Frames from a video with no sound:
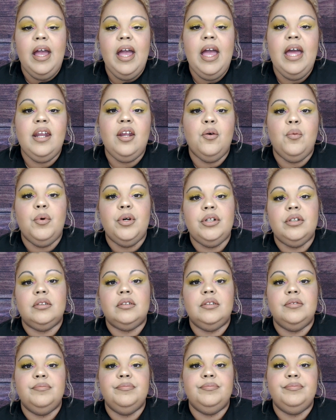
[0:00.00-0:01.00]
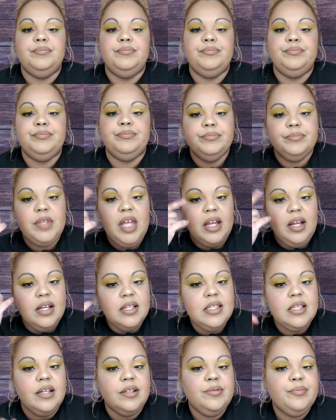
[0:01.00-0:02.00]
And it worked. Like I
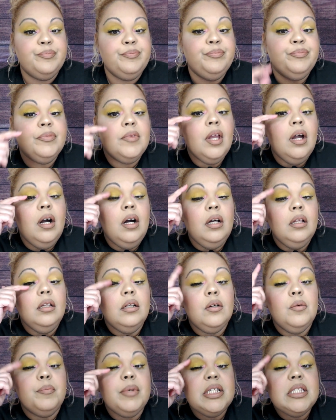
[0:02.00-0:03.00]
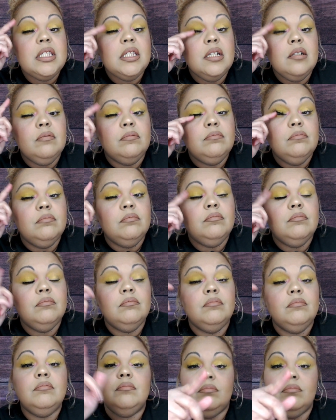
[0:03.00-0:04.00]
said, a little messy,
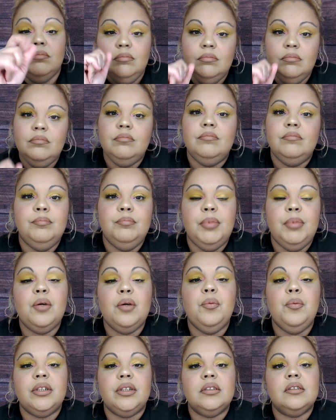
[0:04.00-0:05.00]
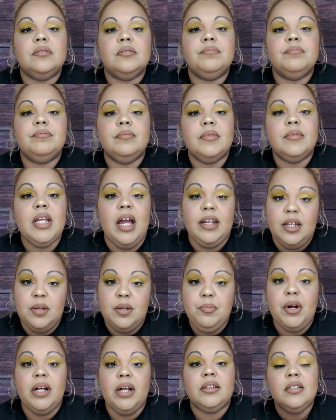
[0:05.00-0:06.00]
but it worked. I need
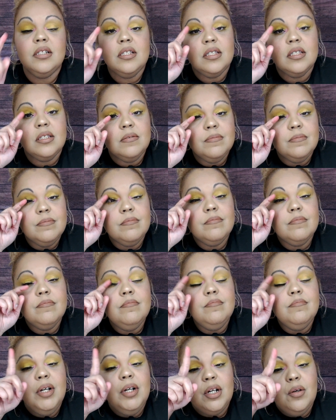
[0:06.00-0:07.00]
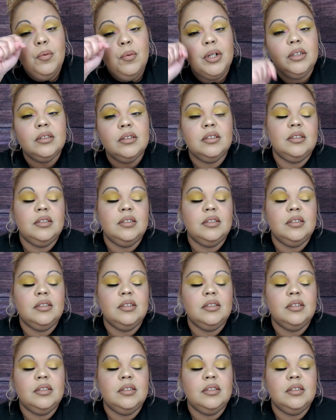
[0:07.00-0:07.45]
practice, but it worked.